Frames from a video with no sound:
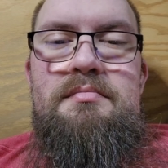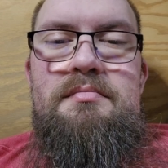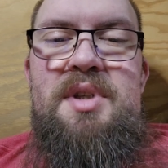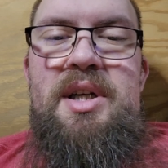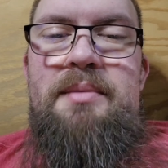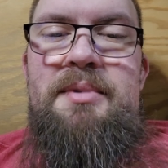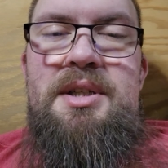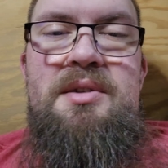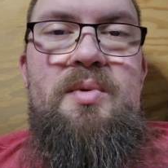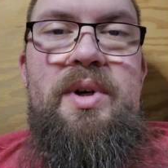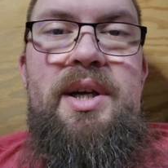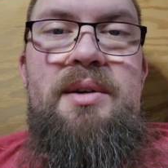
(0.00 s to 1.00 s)
My name is
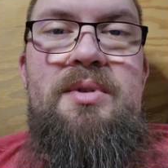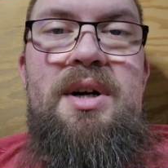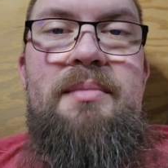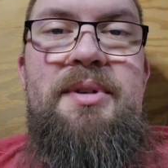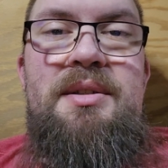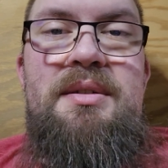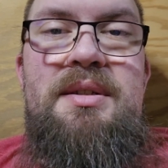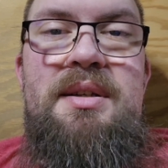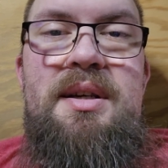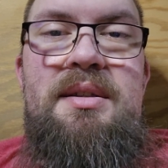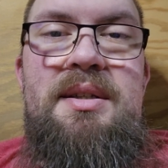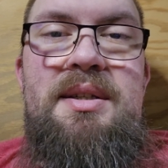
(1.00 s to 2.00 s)
Dwayne Robbins,
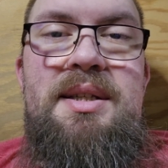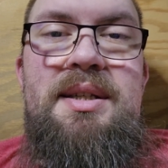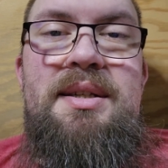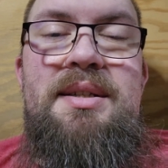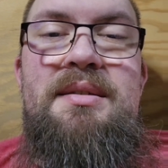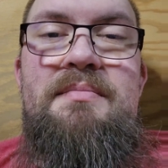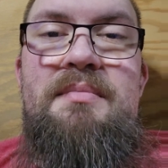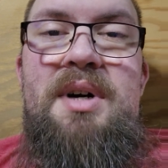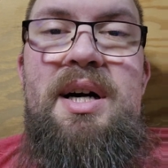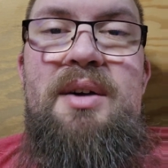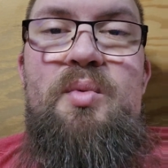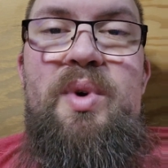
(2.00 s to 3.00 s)
and this is
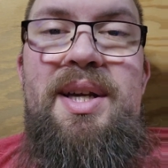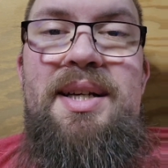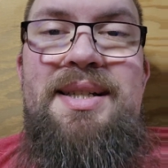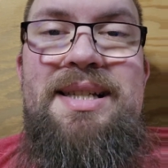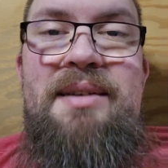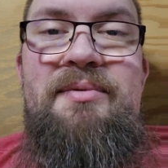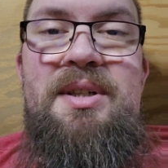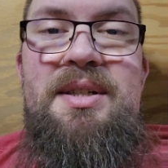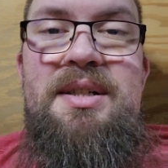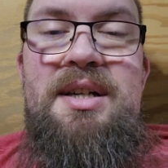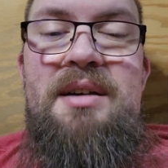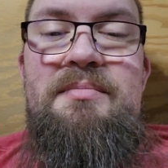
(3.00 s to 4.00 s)
my Week 7
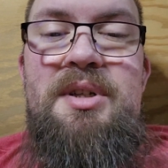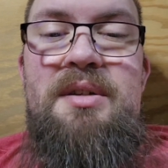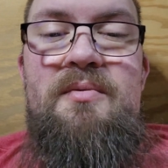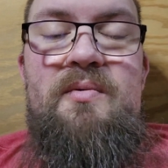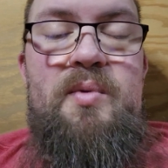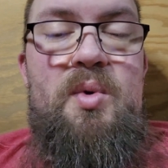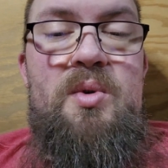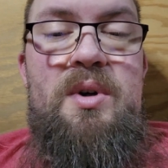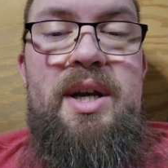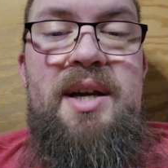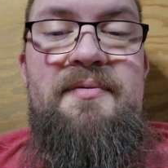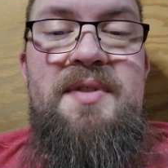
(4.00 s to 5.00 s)
assignment for
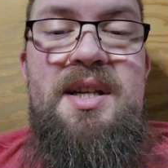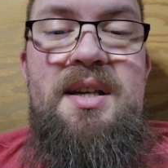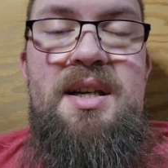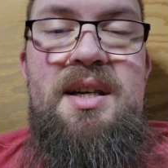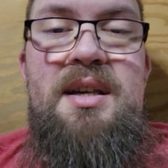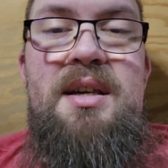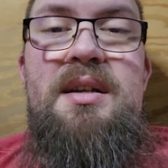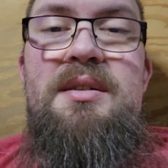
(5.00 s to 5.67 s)
FTE